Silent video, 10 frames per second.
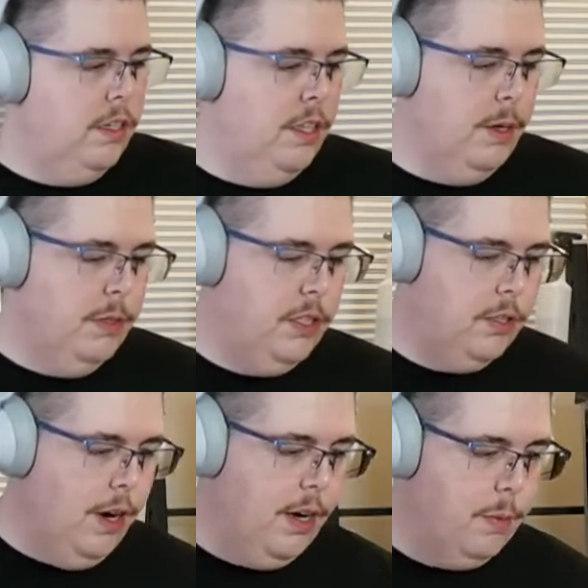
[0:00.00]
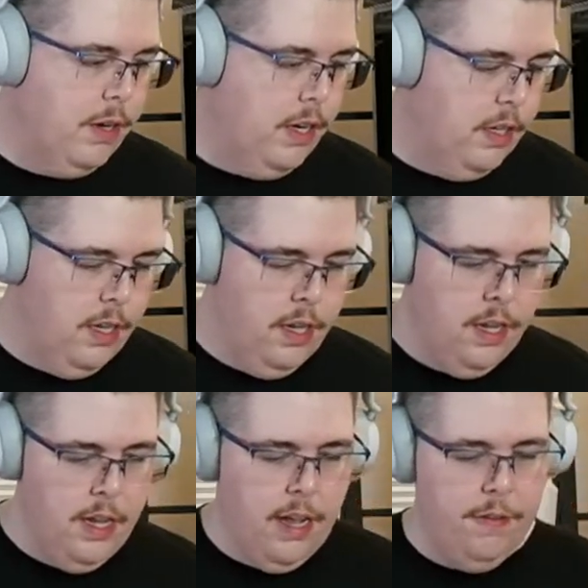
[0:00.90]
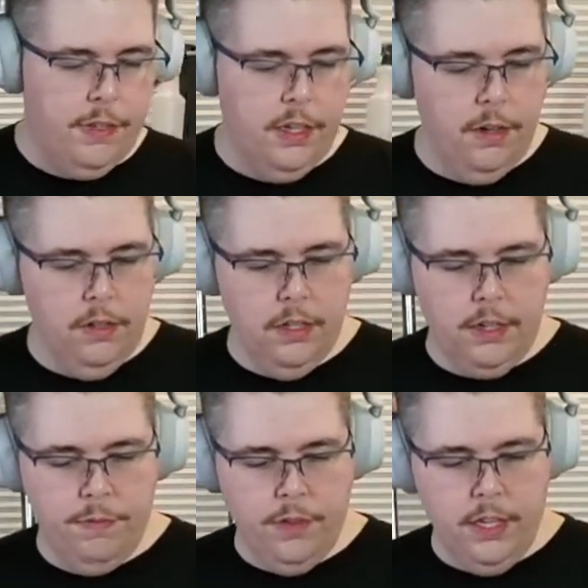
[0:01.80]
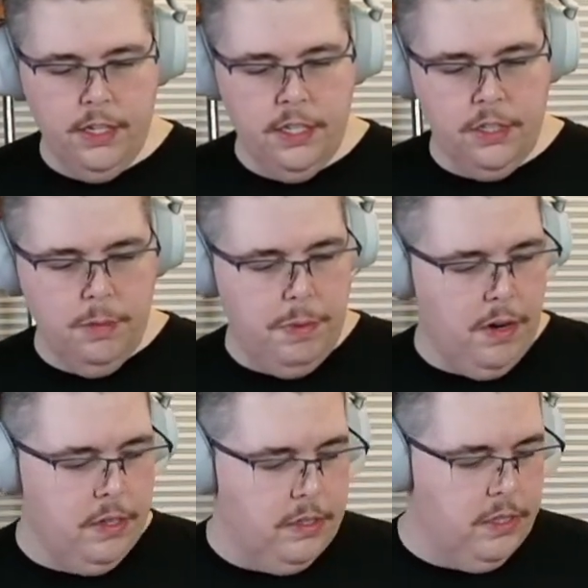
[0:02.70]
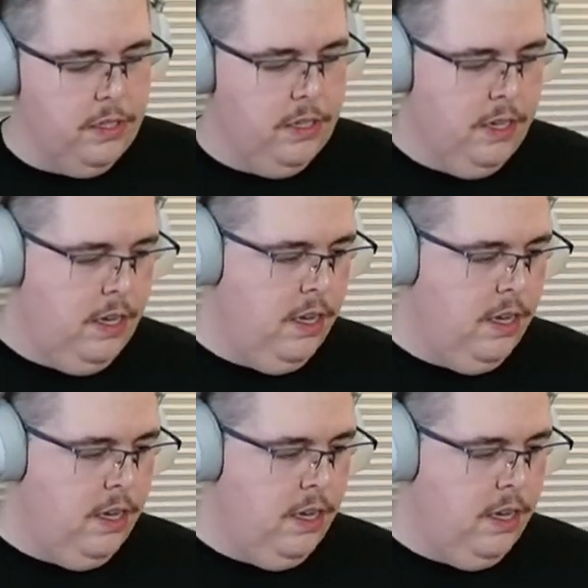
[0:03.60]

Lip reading: You think we should try to work on? I have to go look for the additional parts.